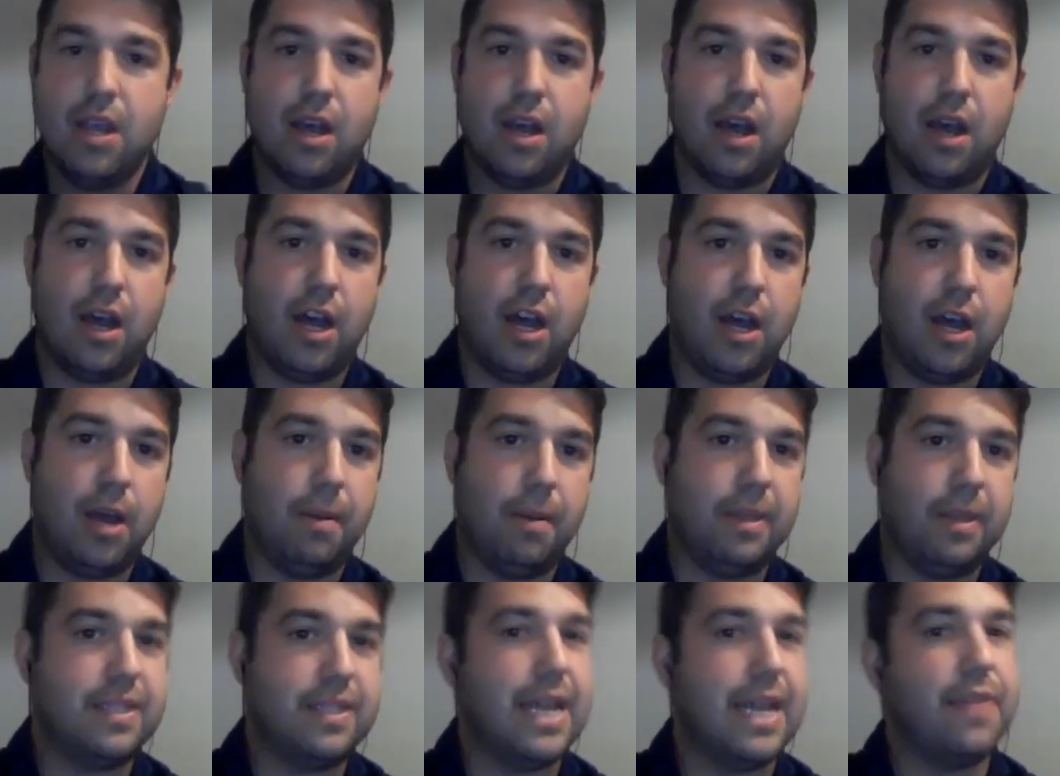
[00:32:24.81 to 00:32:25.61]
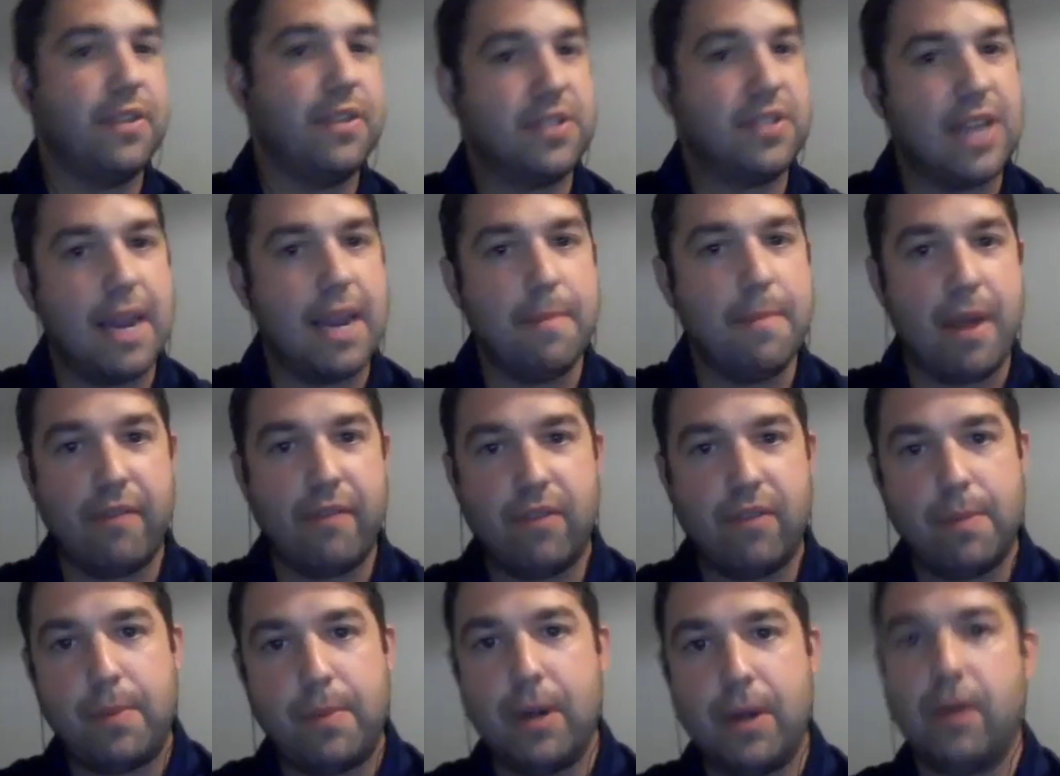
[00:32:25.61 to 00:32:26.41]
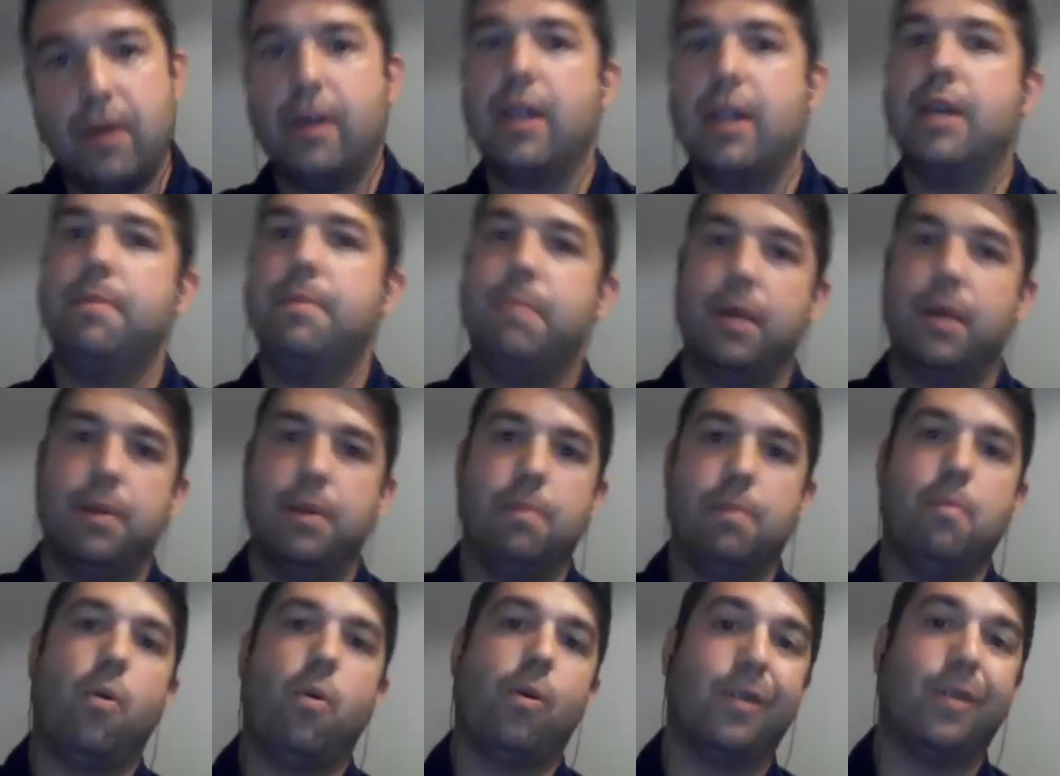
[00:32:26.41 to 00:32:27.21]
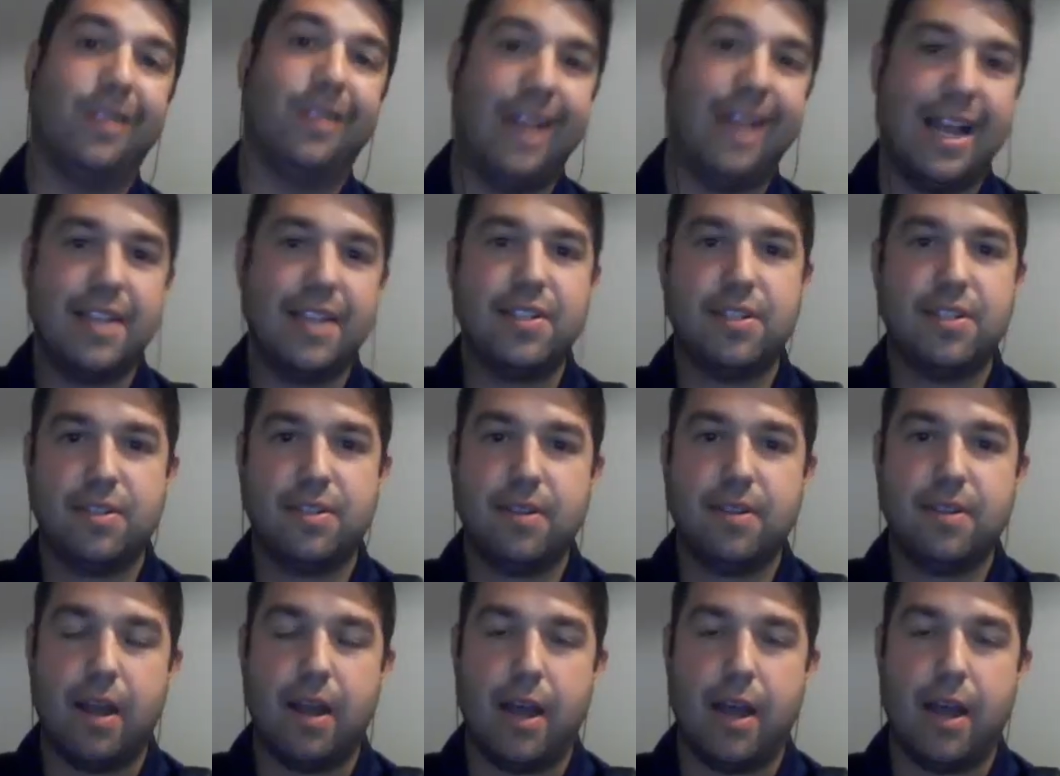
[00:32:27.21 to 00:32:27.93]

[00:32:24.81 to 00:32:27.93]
It's not the same every period, but more or less,